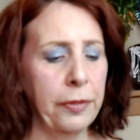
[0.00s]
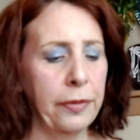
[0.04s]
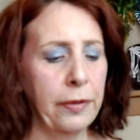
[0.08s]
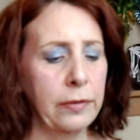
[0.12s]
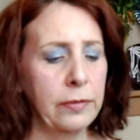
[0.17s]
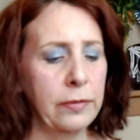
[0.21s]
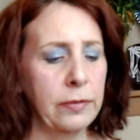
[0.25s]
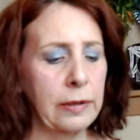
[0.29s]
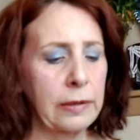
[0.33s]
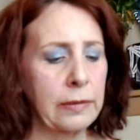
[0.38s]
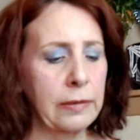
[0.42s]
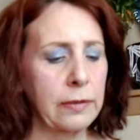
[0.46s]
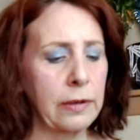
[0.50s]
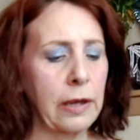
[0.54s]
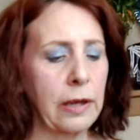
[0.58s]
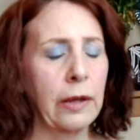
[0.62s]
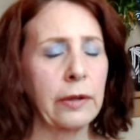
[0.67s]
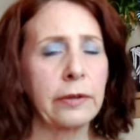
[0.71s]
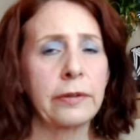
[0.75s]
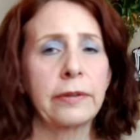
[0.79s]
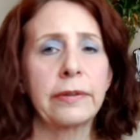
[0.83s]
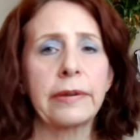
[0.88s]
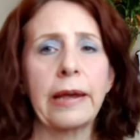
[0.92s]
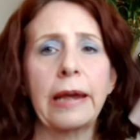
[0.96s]
this is
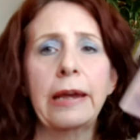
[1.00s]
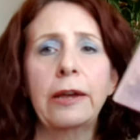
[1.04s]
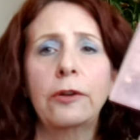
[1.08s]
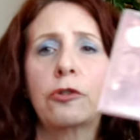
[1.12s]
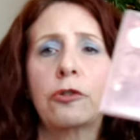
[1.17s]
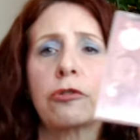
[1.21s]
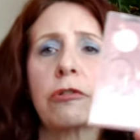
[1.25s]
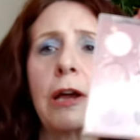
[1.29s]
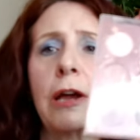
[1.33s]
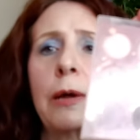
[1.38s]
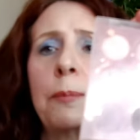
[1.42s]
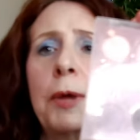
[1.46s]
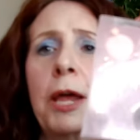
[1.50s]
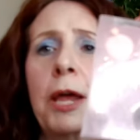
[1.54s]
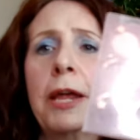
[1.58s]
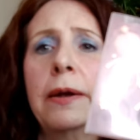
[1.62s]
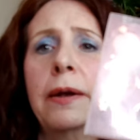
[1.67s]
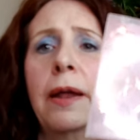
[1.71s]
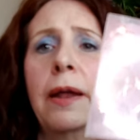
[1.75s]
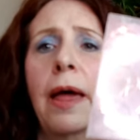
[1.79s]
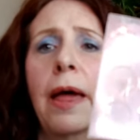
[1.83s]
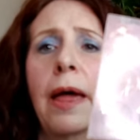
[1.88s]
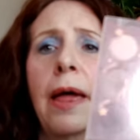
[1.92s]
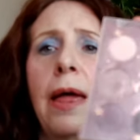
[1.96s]
called Daydreaming